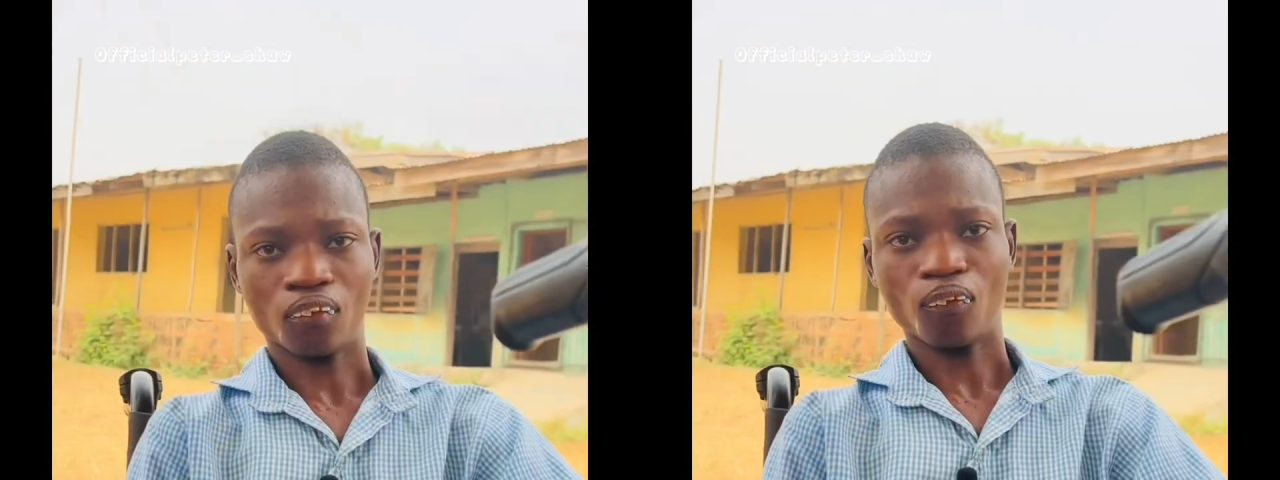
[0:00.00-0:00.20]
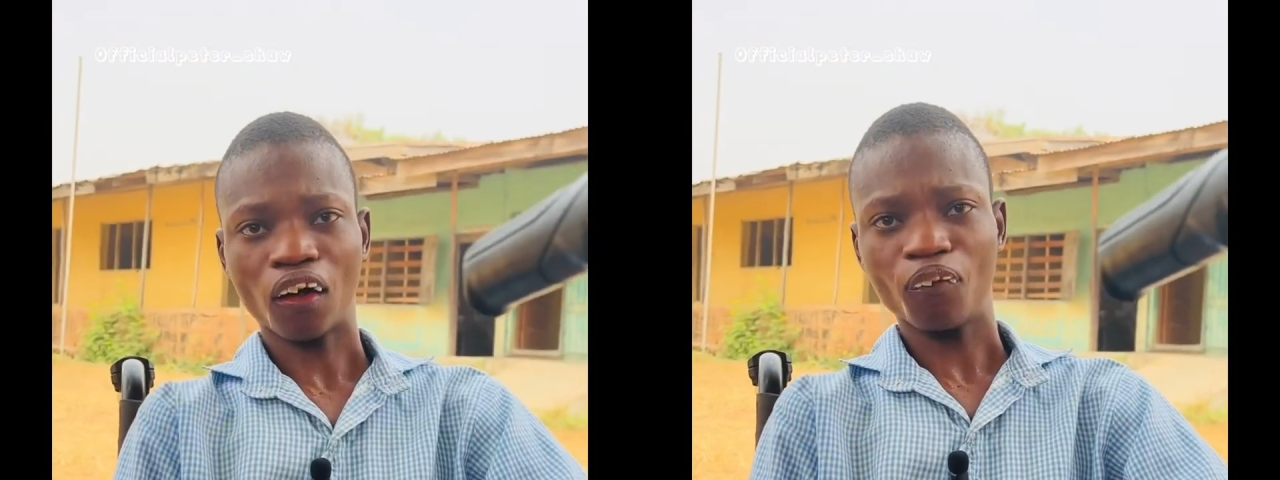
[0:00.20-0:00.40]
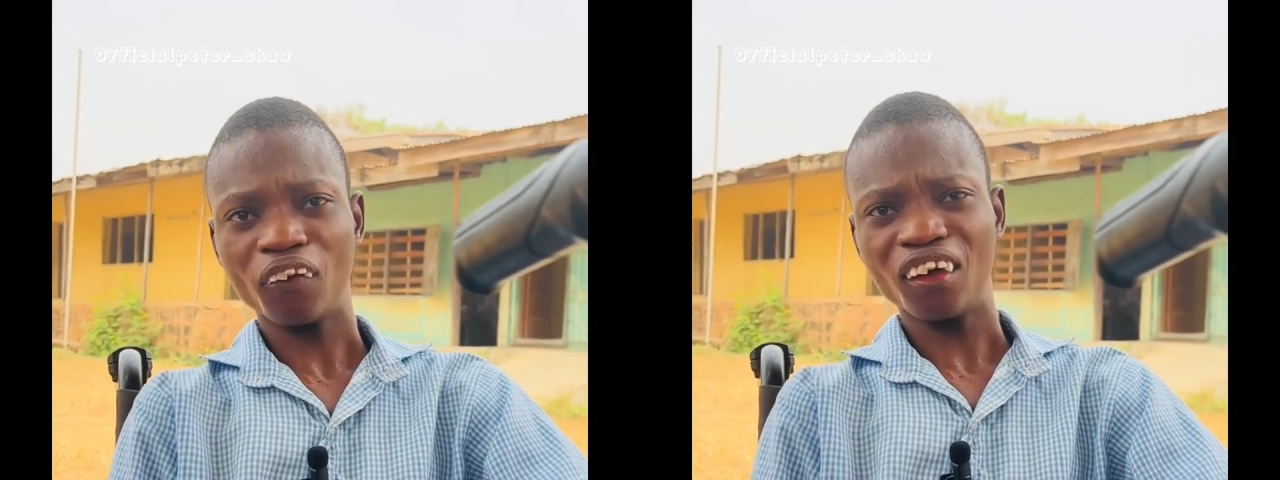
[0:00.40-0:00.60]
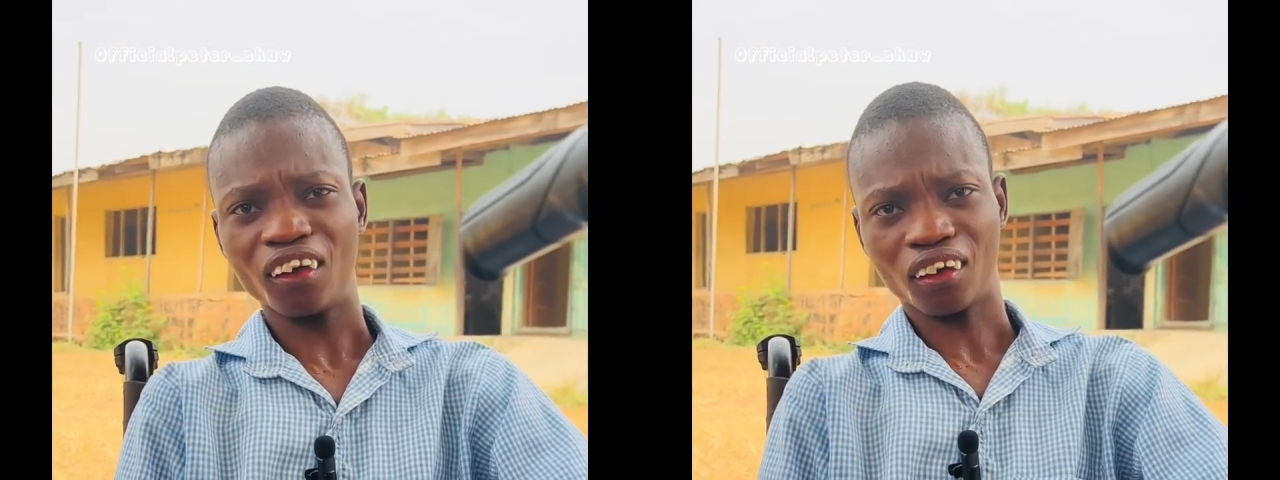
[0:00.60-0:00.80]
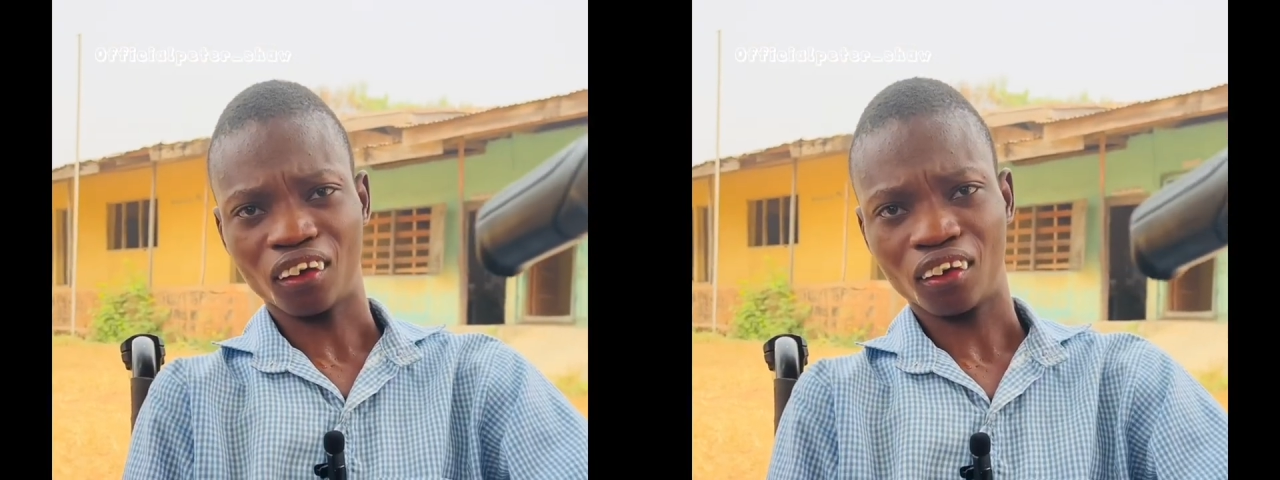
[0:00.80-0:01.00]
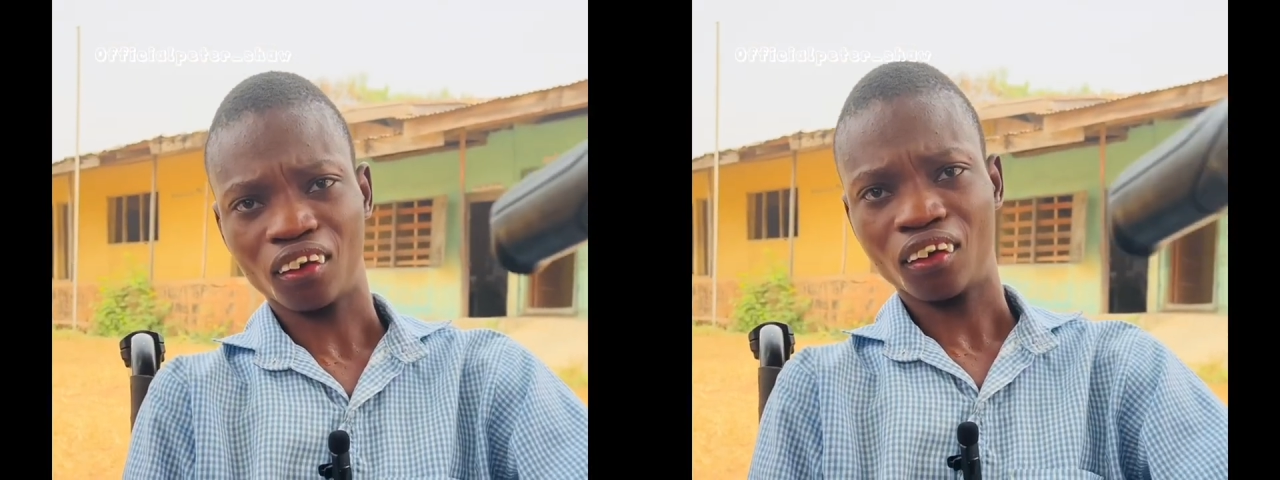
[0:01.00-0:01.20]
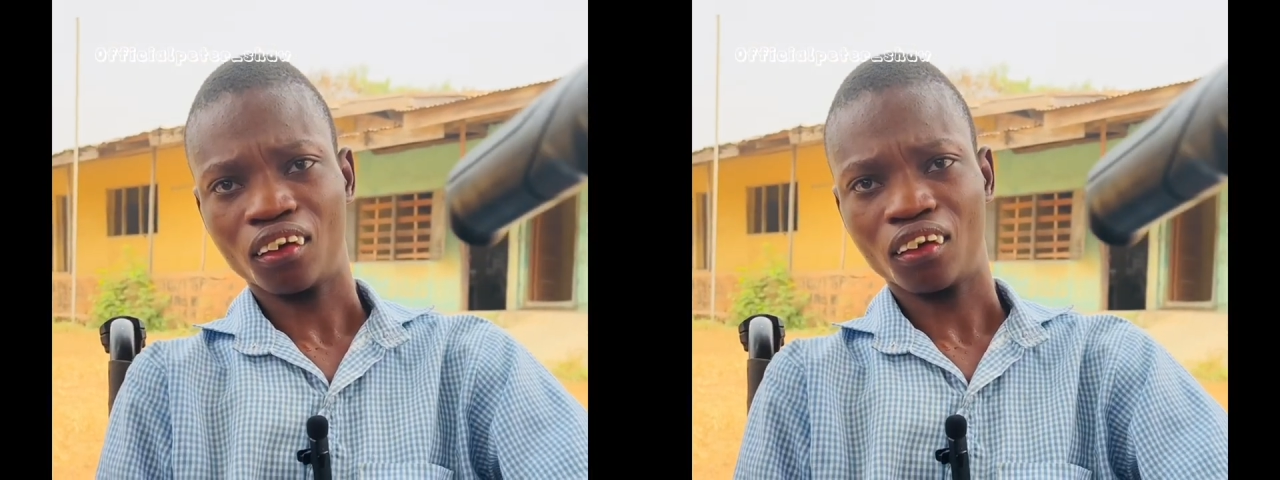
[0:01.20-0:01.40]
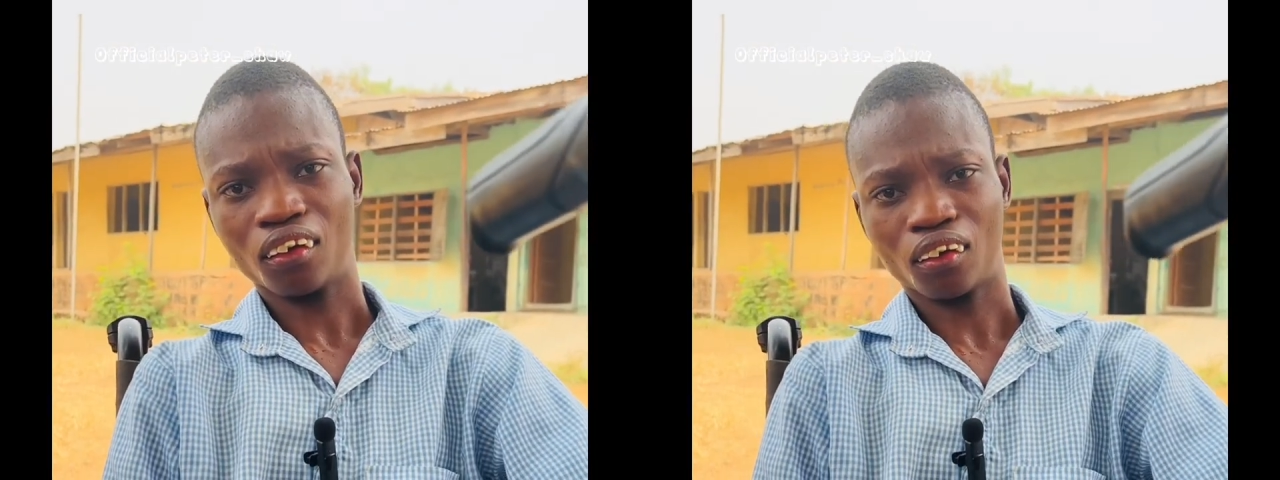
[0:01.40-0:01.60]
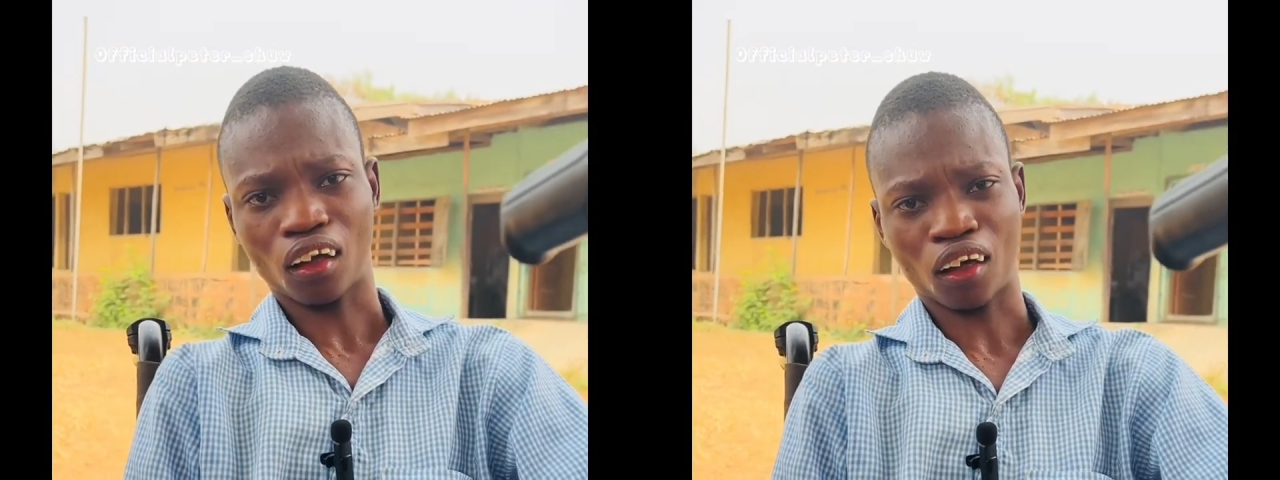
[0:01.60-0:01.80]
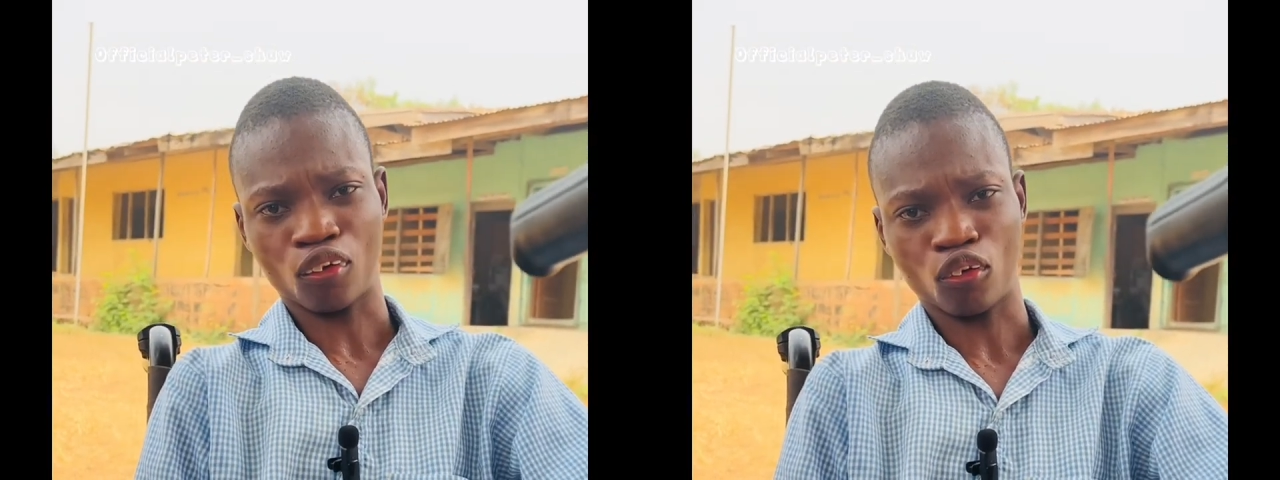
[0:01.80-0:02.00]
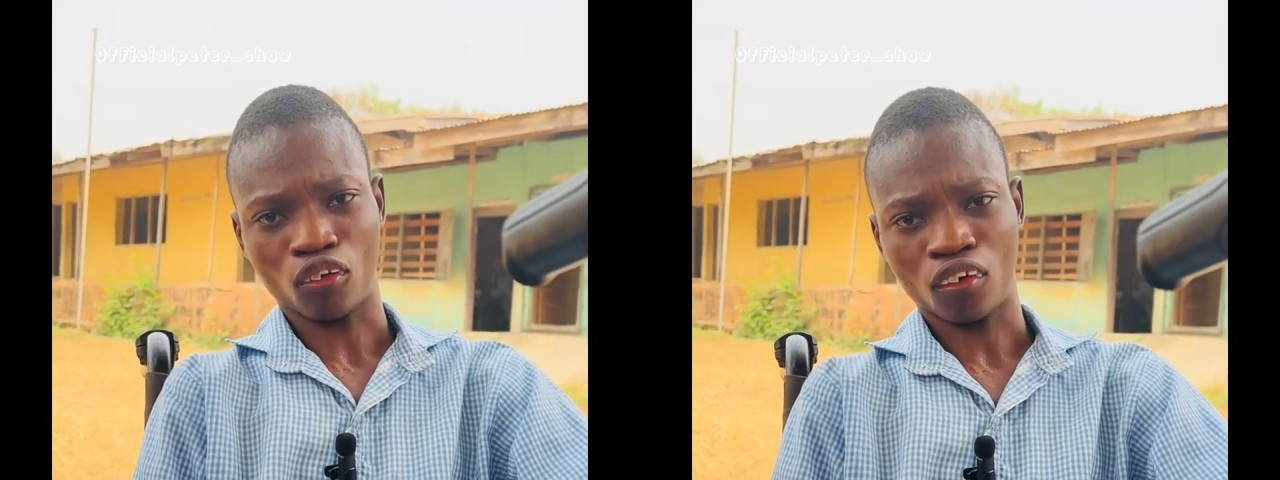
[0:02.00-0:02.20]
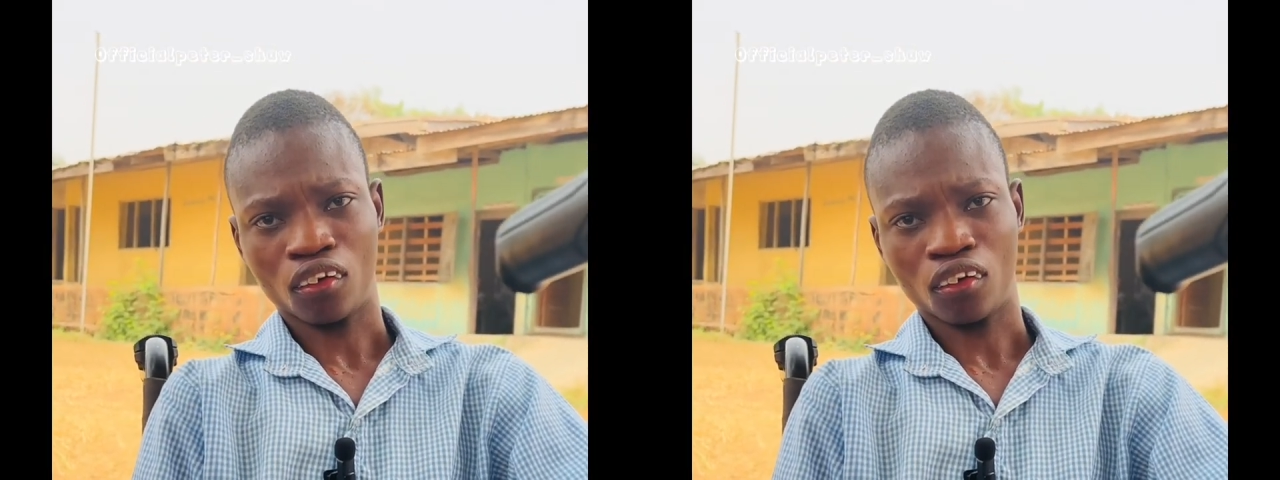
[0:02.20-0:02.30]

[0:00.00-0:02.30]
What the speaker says: My name is Taiwo.